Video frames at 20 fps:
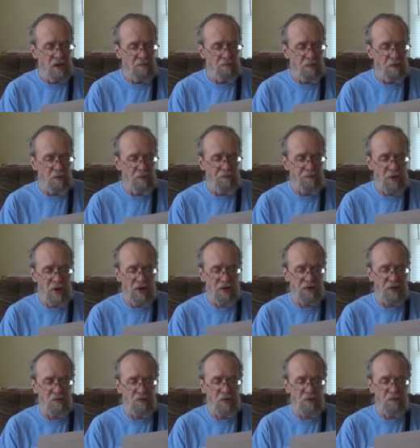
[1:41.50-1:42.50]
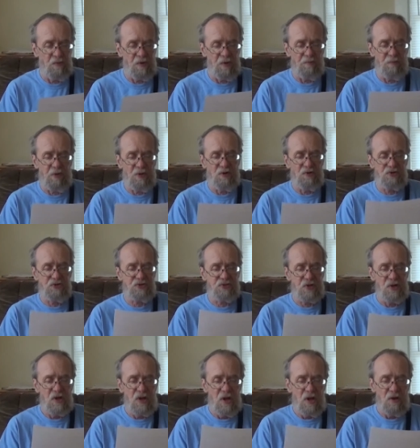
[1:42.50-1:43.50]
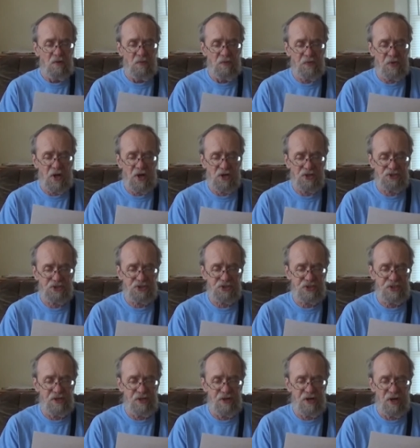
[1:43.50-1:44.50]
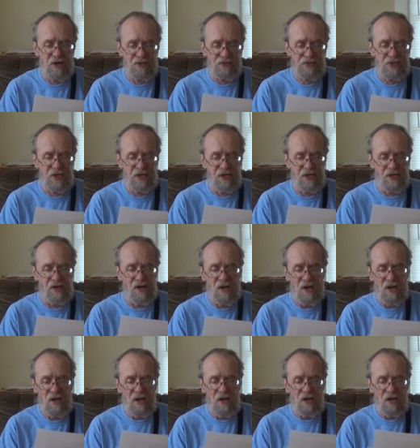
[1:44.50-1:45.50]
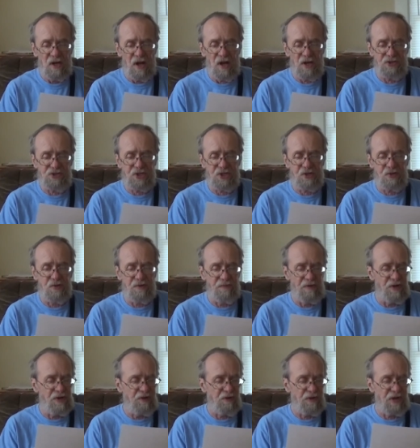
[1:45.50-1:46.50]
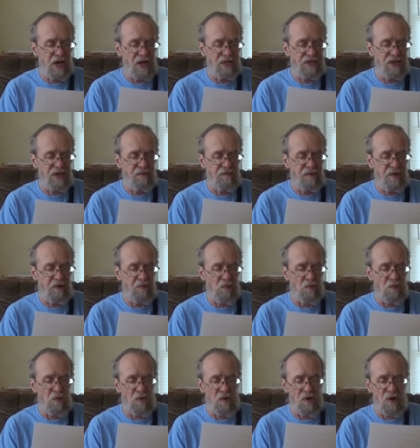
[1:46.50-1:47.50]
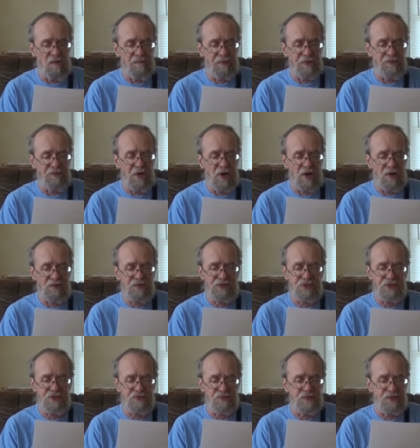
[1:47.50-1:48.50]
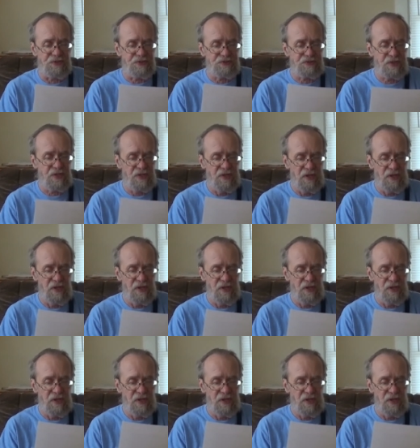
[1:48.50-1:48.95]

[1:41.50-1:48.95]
But we found that when we approached with cautious curiosity and logic-driven creativity, reward often follows such risk.